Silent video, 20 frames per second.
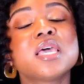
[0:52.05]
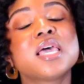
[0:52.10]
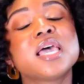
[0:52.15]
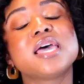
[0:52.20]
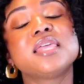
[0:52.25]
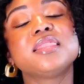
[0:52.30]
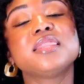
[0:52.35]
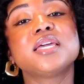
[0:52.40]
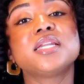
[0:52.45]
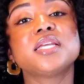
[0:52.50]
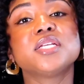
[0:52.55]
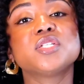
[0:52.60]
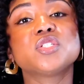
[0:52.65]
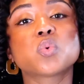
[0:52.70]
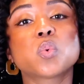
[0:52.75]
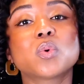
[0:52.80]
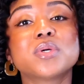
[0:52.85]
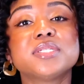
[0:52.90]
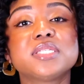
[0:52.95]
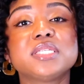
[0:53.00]
And then in
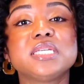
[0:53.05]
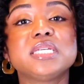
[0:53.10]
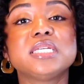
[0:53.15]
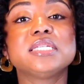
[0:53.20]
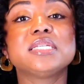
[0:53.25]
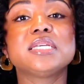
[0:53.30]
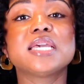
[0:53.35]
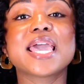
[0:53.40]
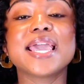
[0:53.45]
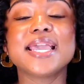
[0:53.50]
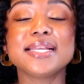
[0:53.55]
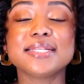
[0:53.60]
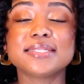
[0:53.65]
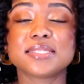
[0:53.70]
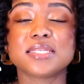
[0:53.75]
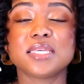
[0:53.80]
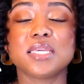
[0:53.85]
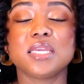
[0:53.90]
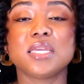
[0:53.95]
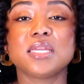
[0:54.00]

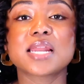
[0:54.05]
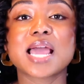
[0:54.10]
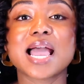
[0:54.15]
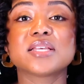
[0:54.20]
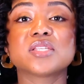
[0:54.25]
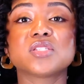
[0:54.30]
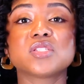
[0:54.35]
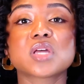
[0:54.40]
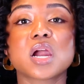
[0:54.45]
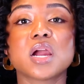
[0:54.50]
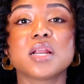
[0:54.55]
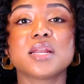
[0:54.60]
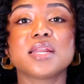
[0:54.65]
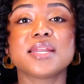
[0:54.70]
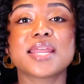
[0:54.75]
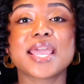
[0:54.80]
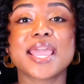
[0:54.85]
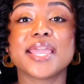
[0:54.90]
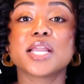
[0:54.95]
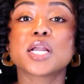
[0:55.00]
2018, I
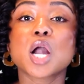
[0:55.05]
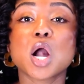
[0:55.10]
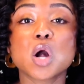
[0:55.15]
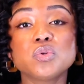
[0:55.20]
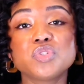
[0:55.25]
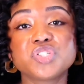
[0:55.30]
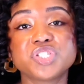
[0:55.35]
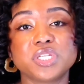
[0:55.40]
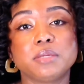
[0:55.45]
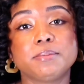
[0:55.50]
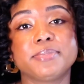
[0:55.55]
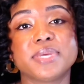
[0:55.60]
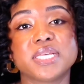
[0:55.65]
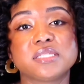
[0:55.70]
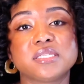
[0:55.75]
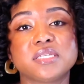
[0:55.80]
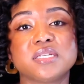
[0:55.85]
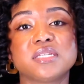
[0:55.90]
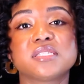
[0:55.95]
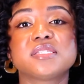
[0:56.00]
started a coaching
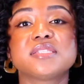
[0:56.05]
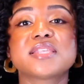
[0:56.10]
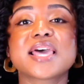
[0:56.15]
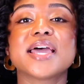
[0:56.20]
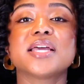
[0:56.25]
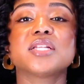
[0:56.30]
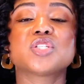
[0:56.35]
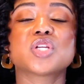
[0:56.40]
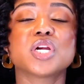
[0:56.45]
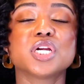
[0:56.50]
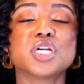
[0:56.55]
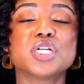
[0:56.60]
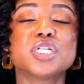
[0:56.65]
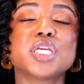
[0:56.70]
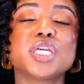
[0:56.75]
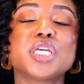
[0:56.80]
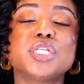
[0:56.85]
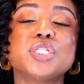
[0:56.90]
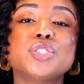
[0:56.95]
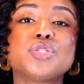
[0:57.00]
business that turned
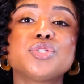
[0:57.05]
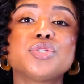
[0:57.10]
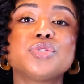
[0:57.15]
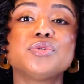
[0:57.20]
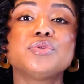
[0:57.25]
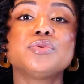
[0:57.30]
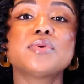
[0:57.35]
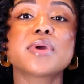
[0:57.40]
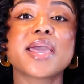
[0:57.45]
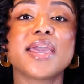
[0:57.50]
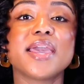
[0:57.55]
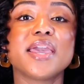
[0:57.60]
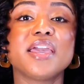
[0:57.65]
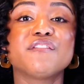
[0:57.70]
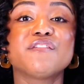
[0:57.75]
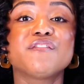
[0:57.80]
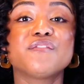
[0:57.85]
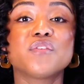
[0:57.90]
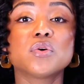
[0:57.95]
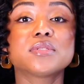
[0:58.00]
into
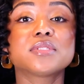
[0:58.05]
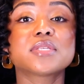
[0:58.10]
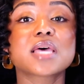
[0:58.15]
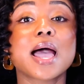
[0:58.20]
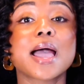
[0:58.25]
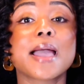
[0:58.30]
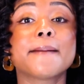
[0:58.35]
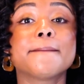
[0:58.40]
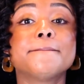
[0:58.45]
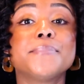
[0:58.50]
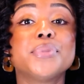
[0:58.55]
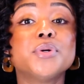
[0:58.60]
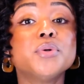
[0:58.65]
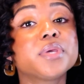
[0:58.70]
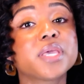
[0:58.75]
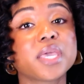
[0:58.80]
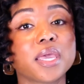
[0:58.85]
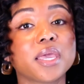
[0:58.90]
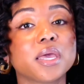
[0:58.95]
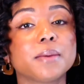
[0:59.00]
a full-time
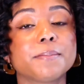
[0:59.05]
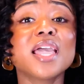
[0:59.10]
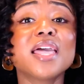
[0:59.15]
boot camp.